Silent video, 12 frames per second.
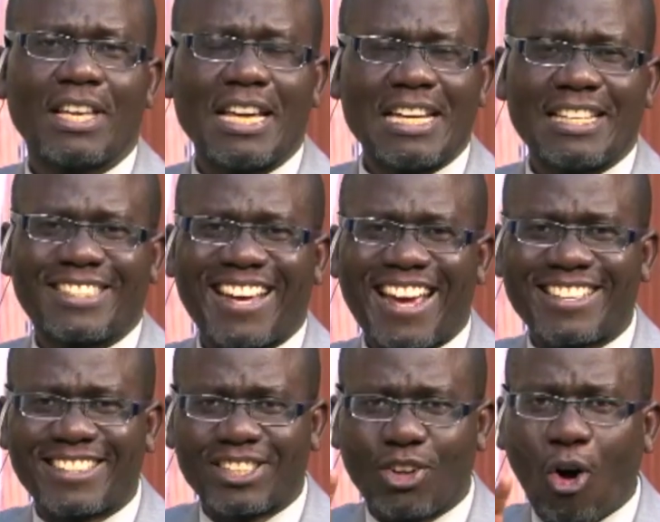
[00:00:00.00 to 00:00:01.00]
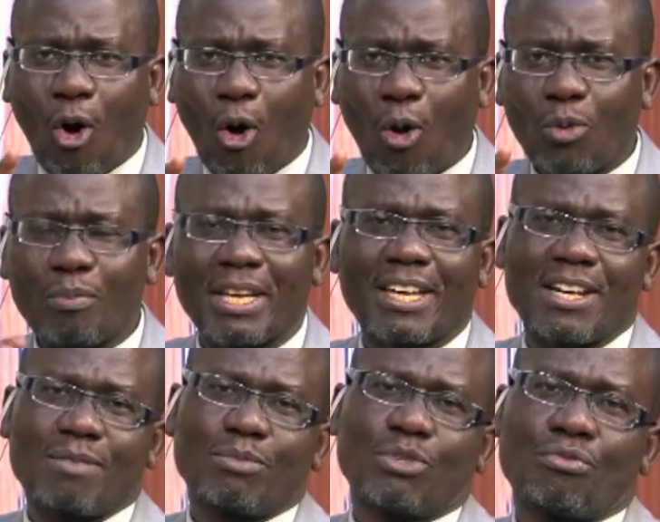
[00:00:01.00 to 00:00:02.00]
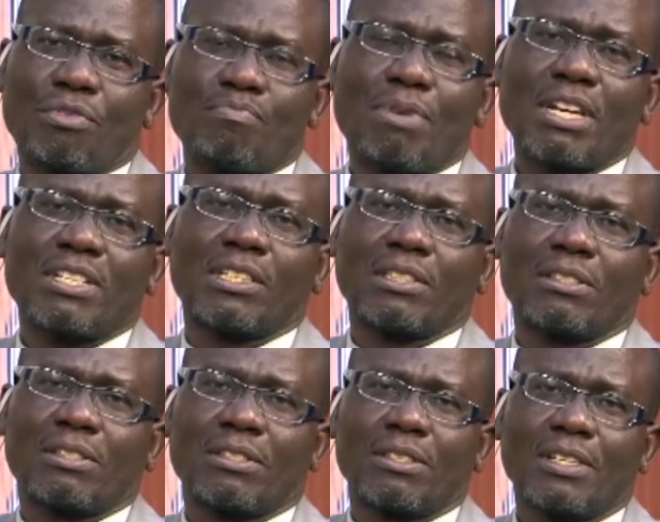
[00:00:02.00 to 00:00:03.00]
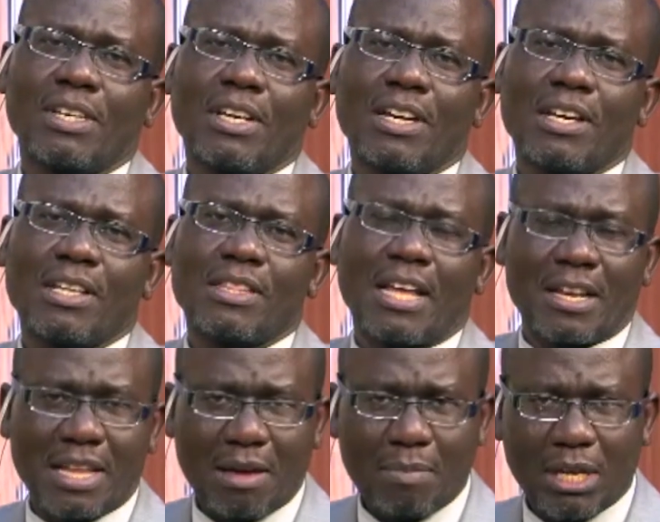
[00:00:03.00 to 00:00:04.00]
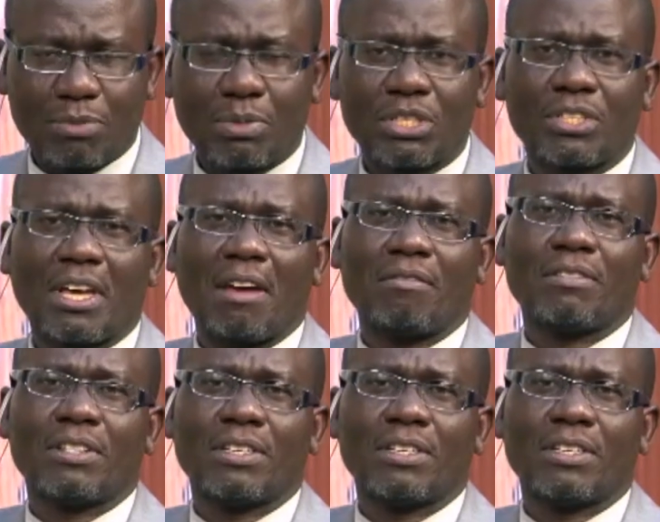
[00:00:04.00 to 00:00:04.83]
He desires that all may come to repentance, that they may be saved.